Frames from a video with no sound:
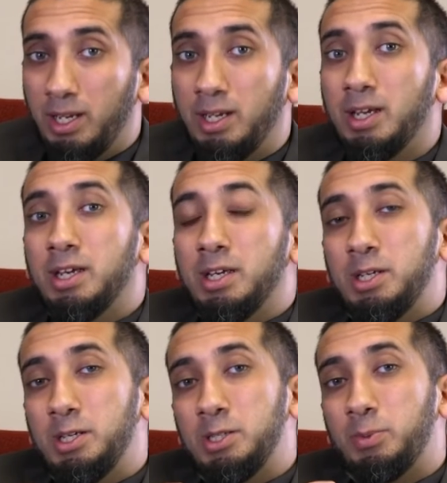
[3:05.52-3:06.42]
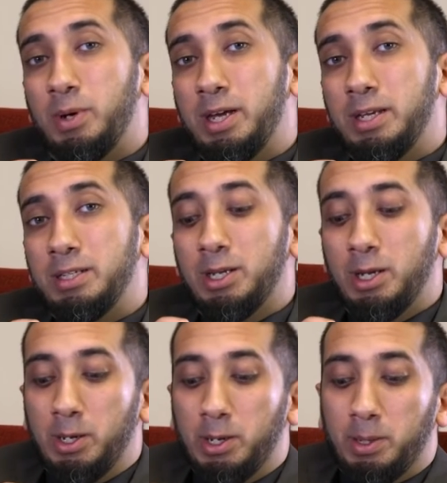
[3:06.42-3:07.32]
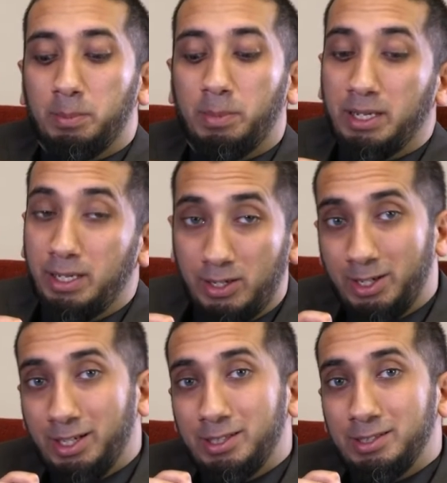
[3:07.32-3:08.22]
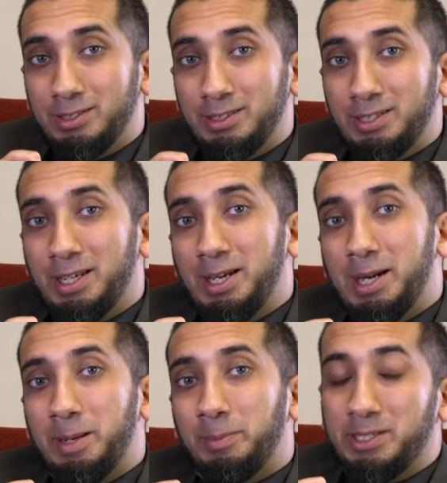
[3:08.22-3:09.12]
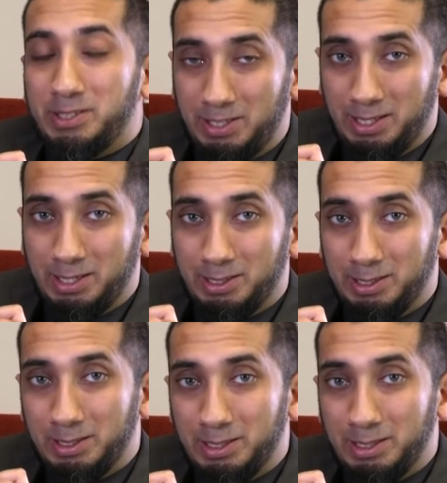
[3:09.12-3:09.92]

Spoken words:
Day is when my hearing and my seeing